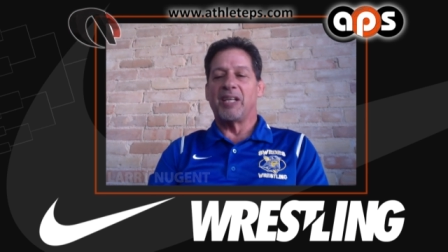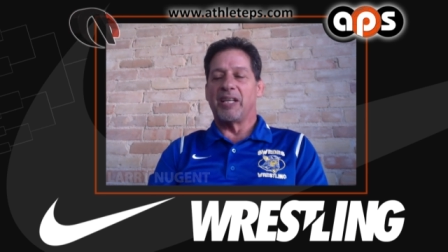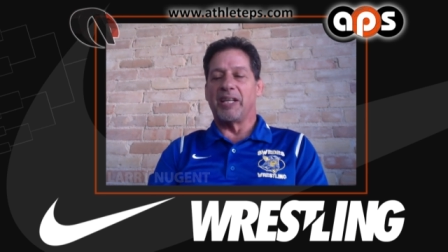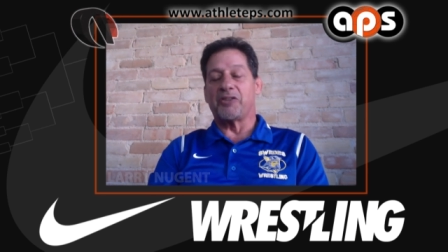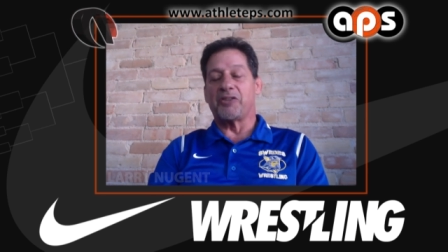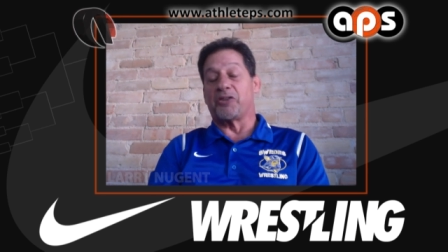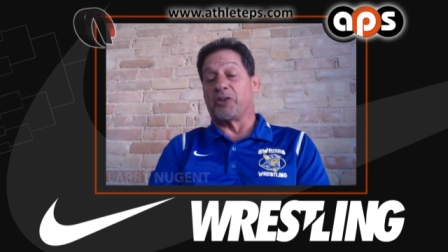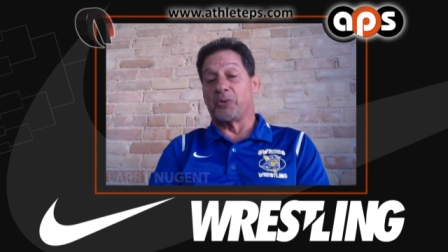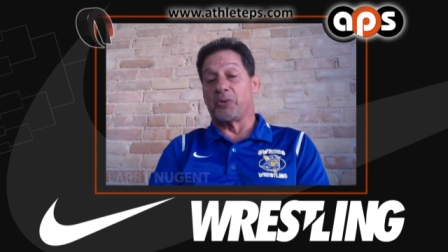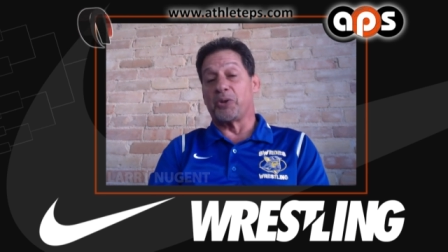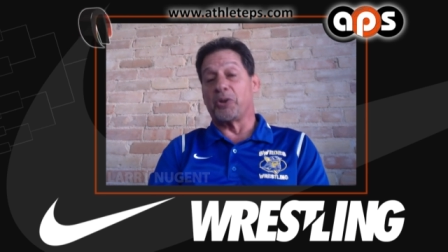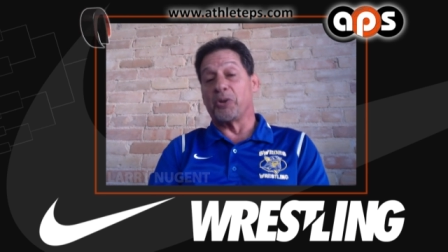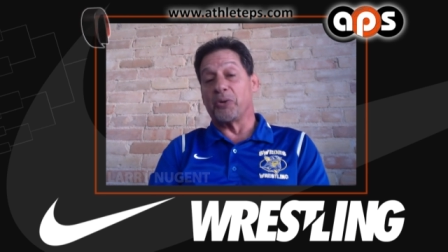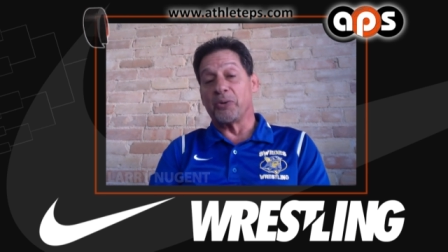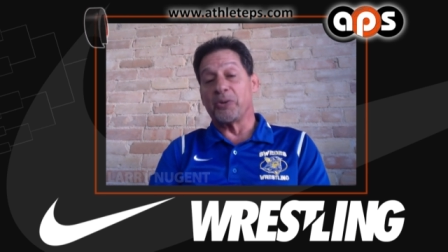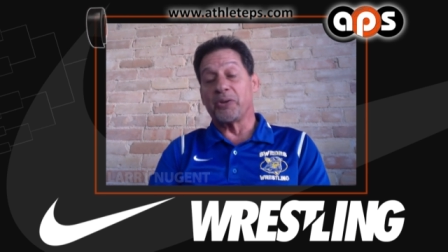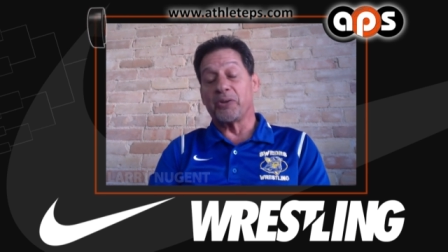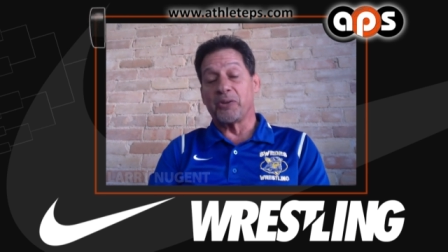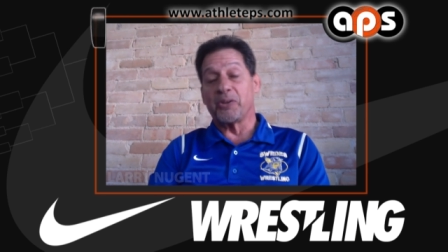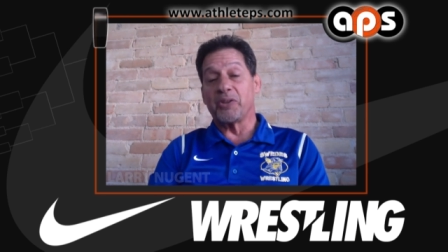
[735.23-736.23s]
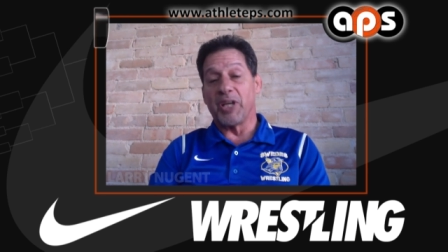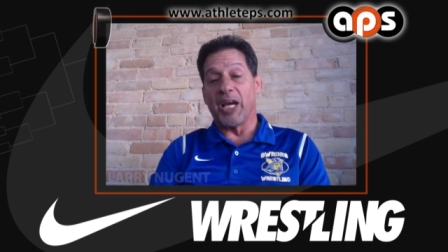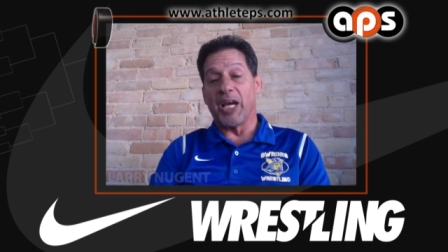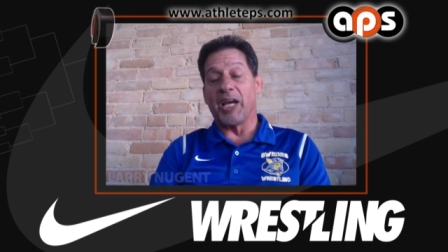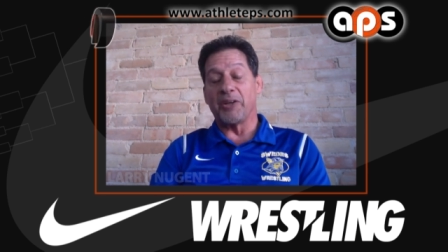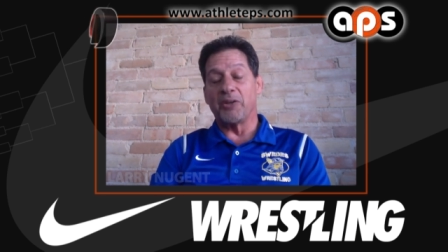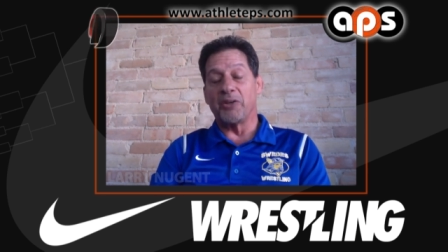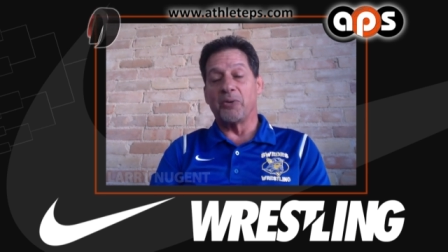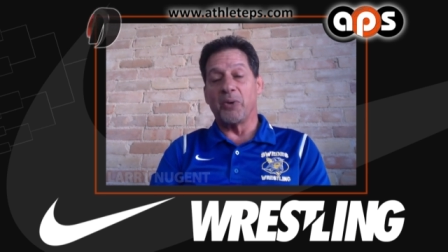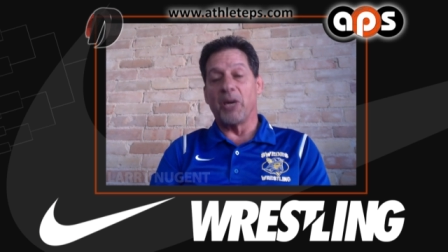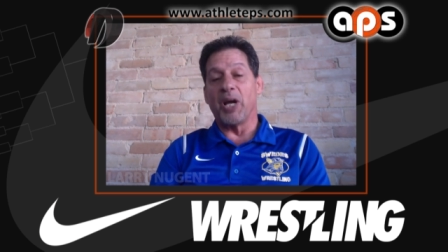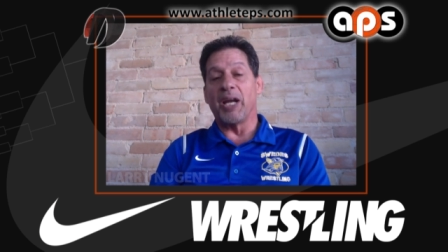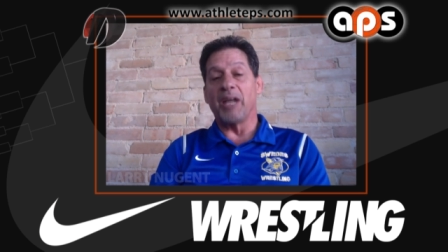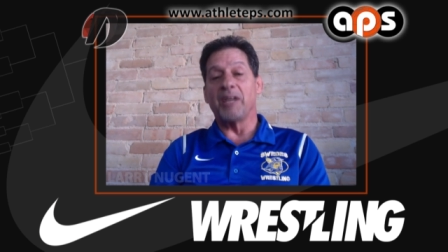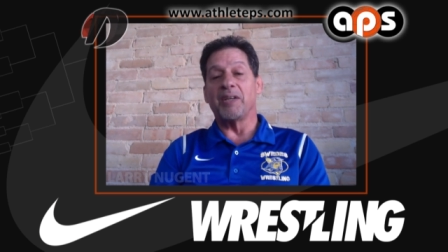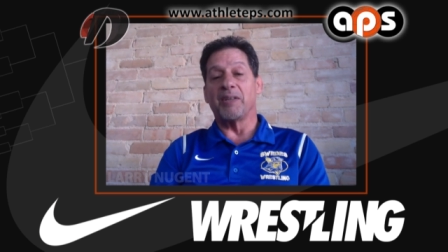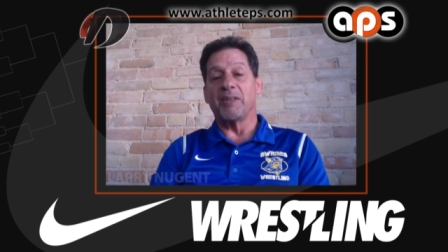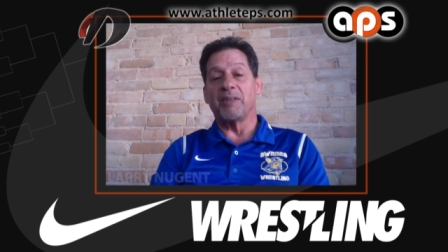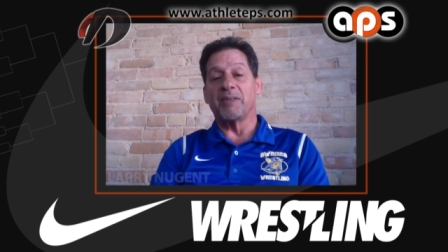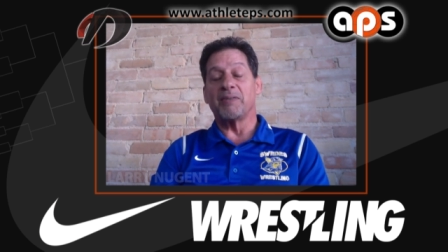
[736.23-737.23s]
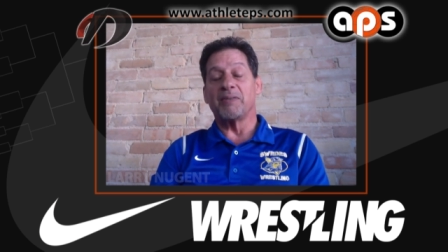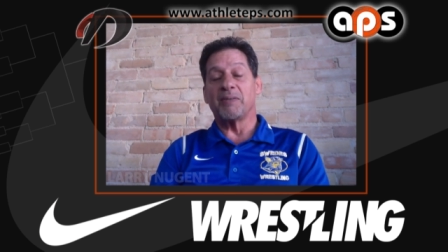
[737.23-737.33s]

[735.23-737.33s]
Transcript: it's the truth. Yeah, you're right.